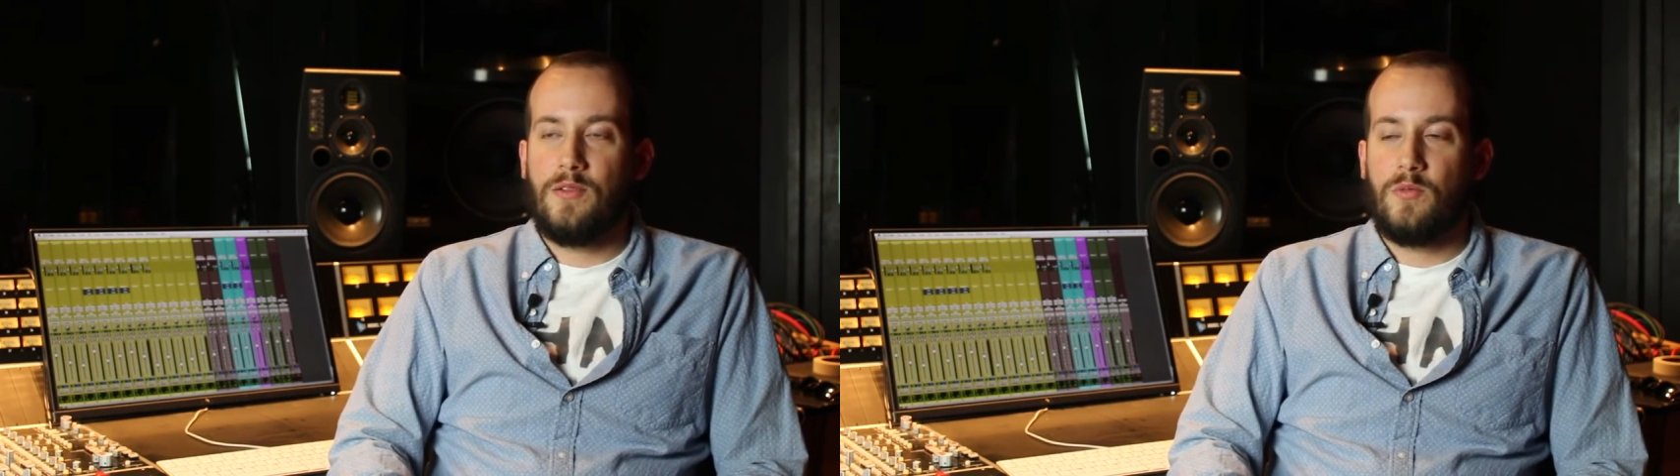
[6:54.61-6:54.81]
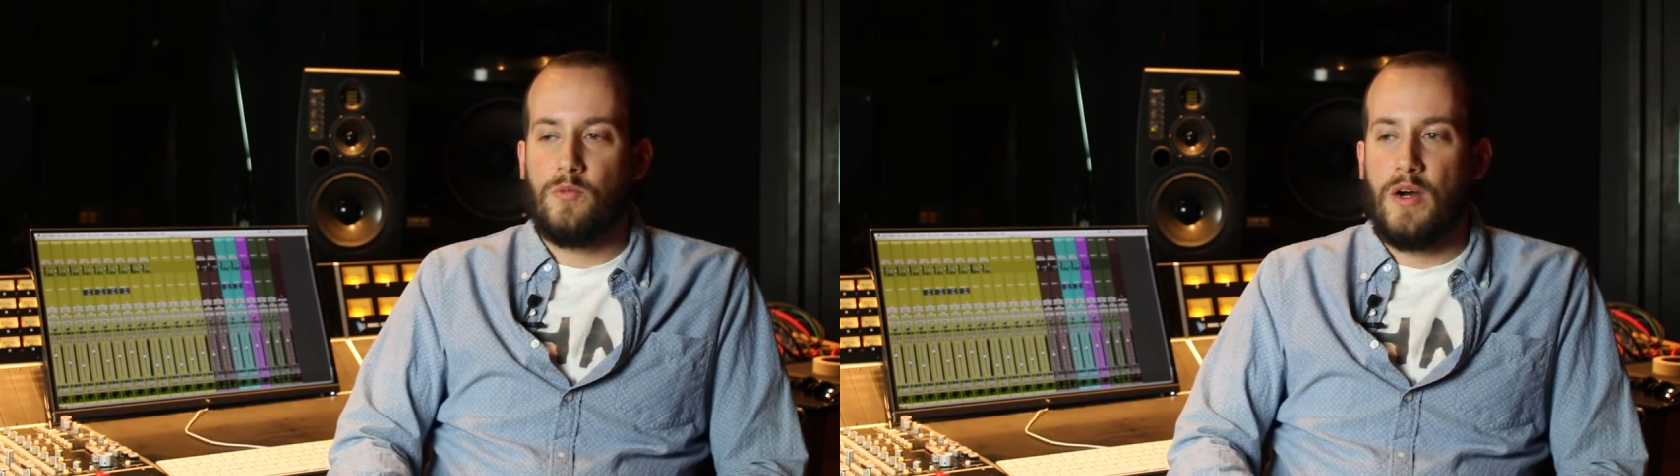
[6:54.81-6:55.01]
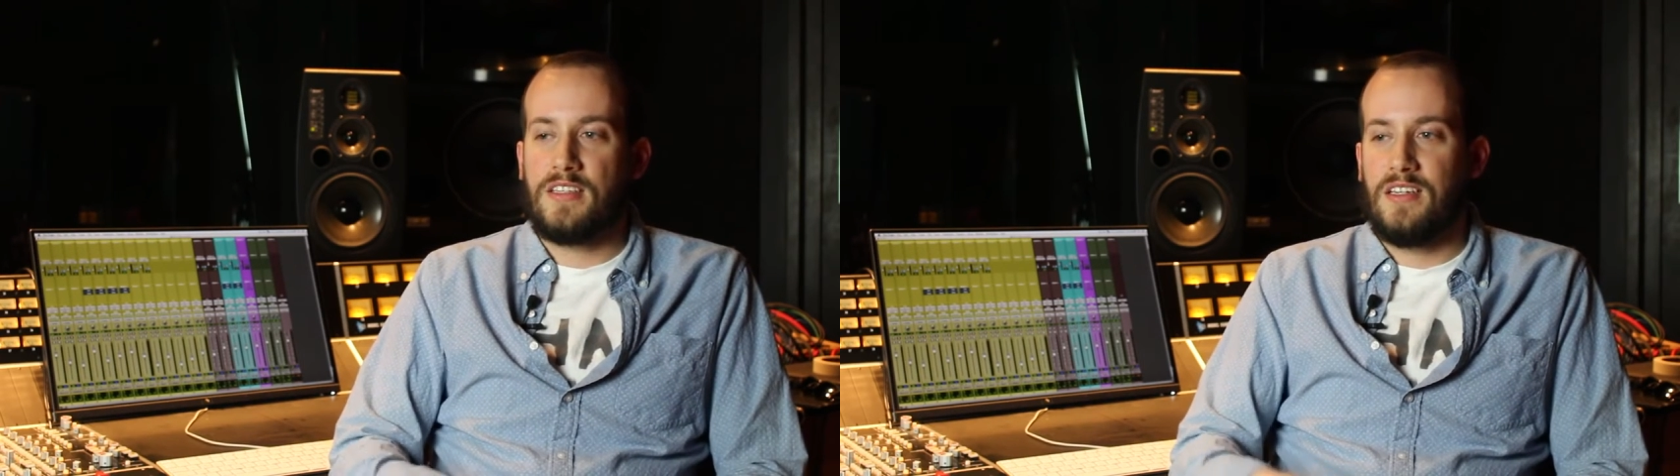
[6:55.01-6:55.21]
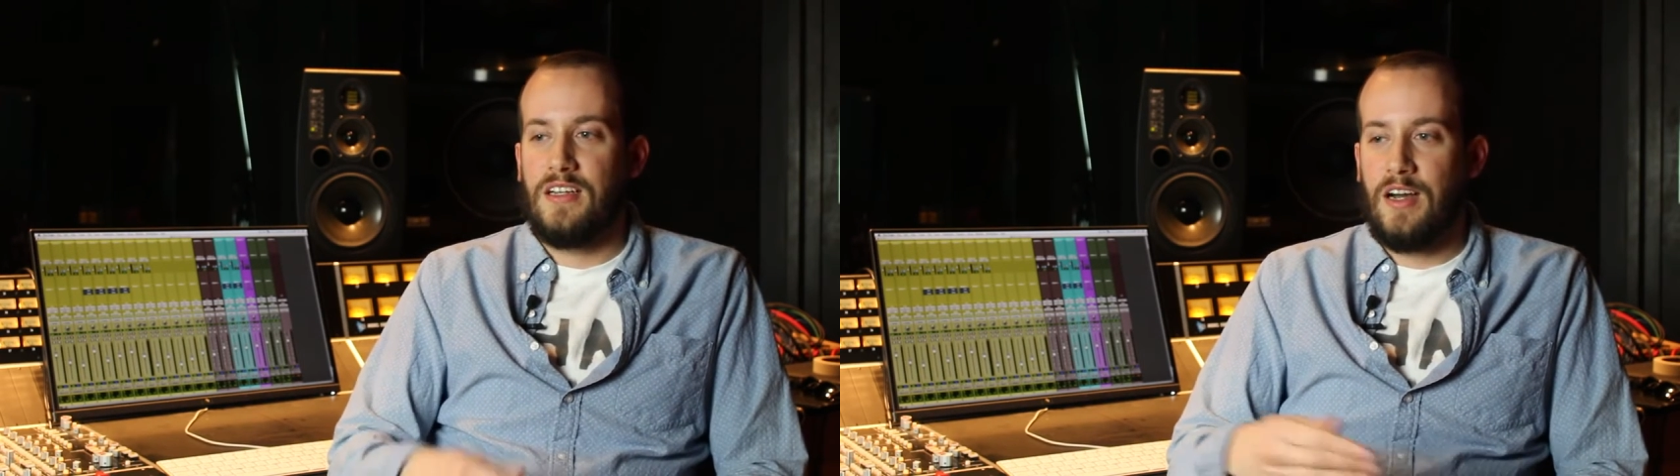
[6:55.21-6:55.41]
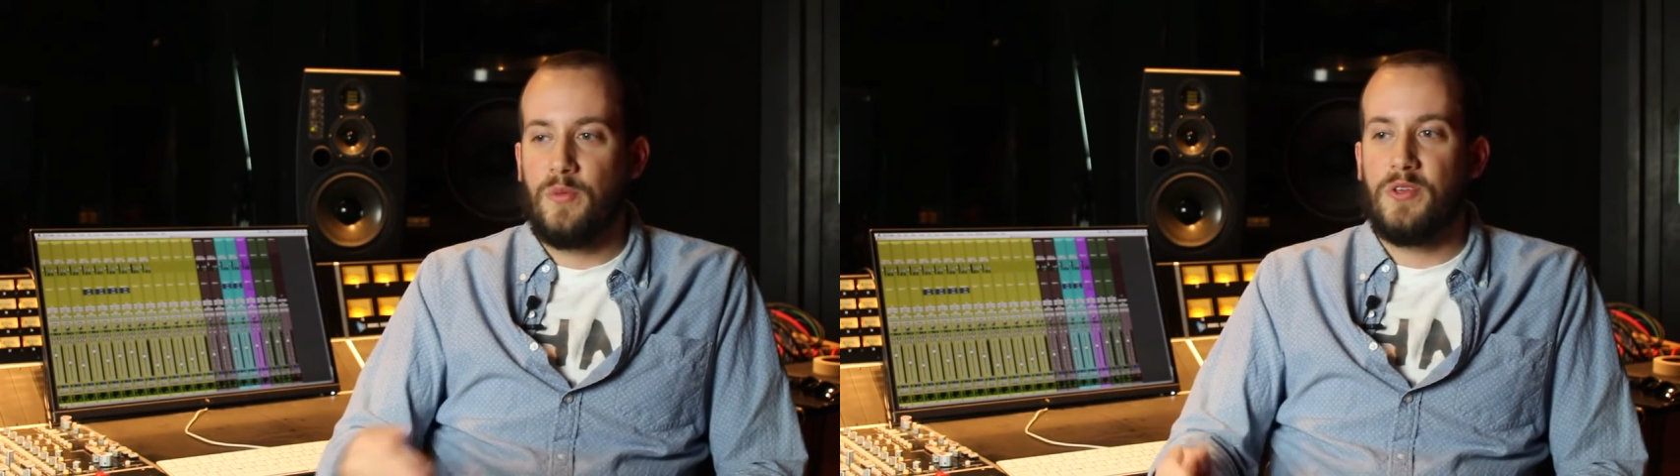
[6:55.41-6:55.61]
what's going
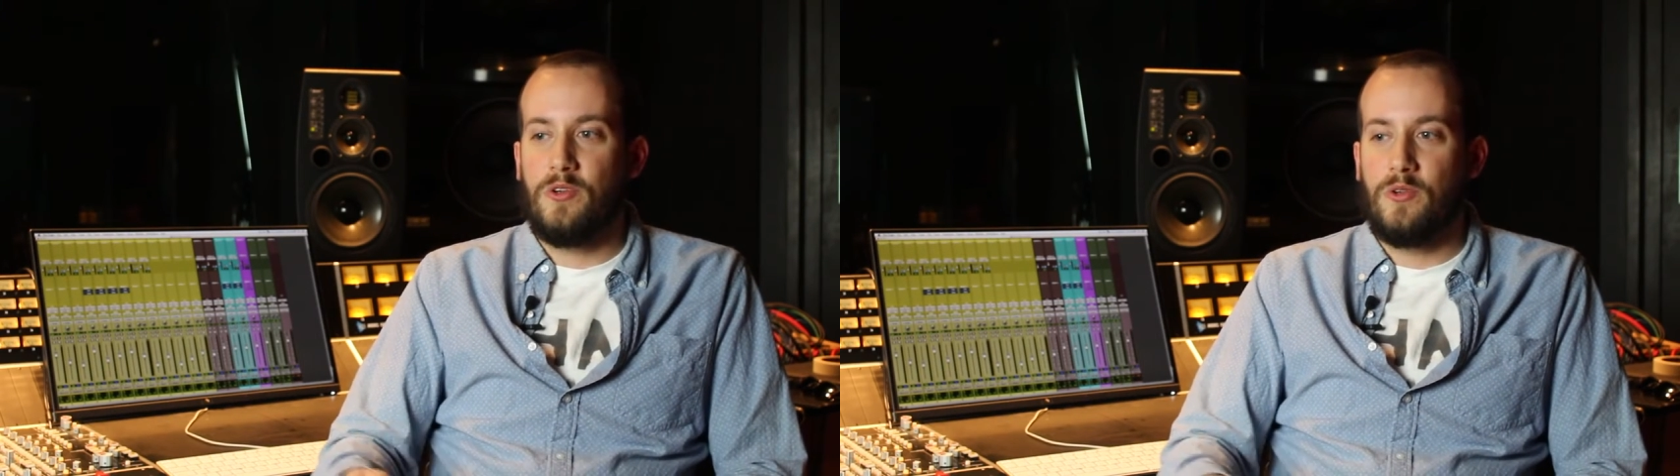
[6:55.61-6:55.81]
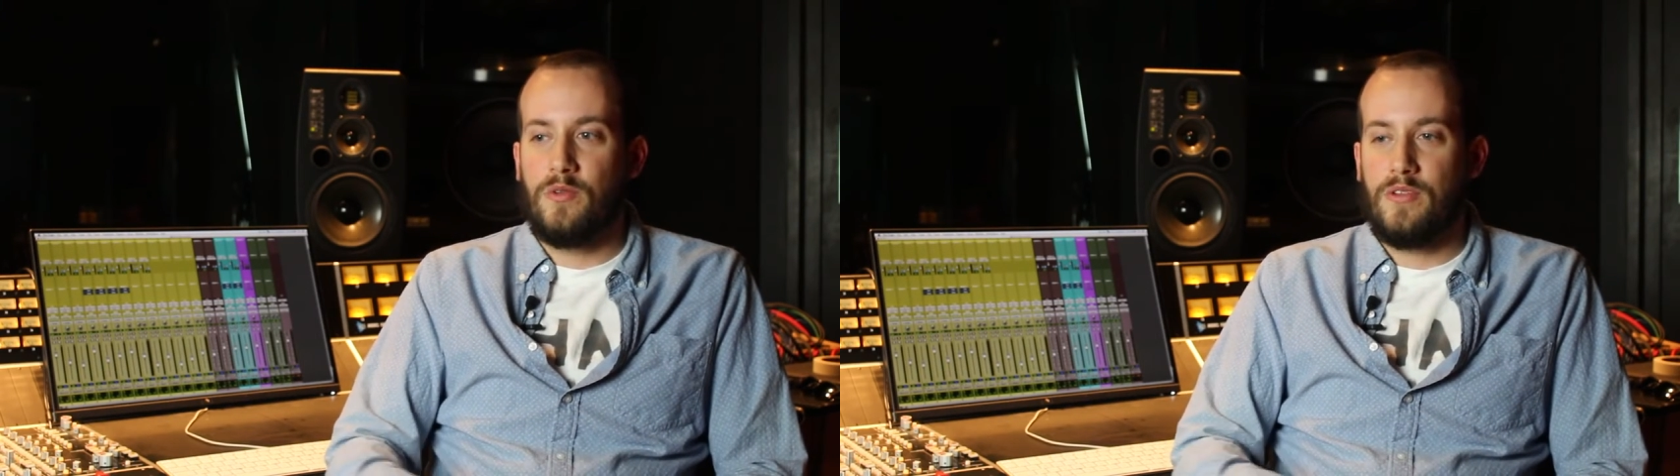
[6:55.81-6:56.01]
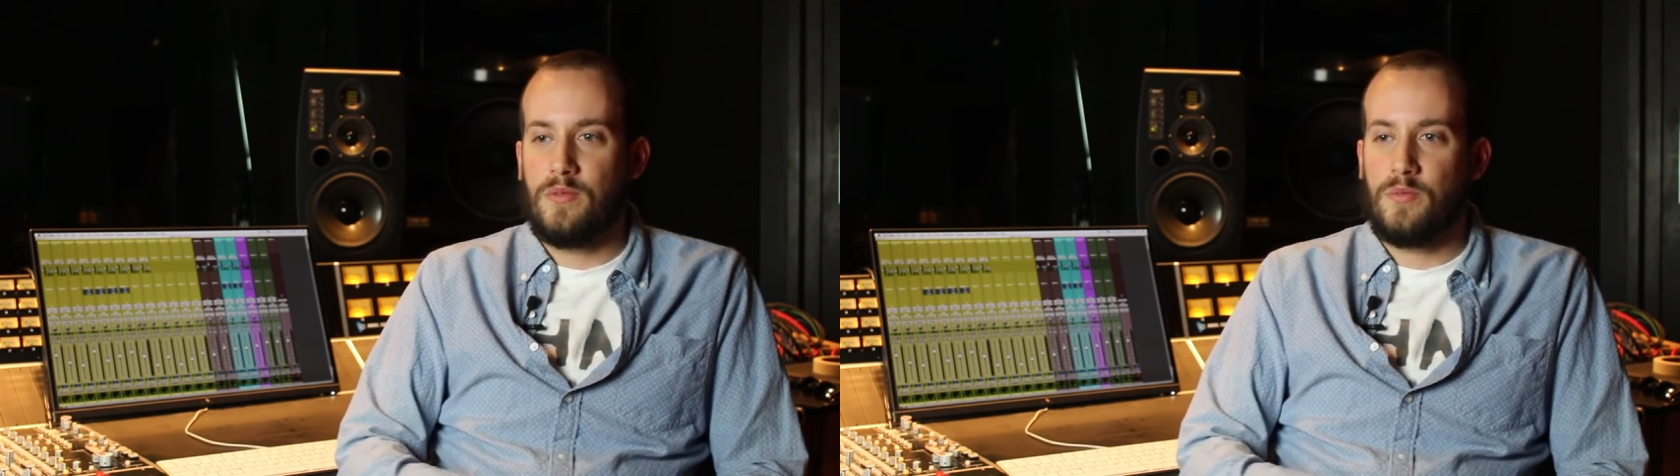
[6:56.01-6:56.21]
to help you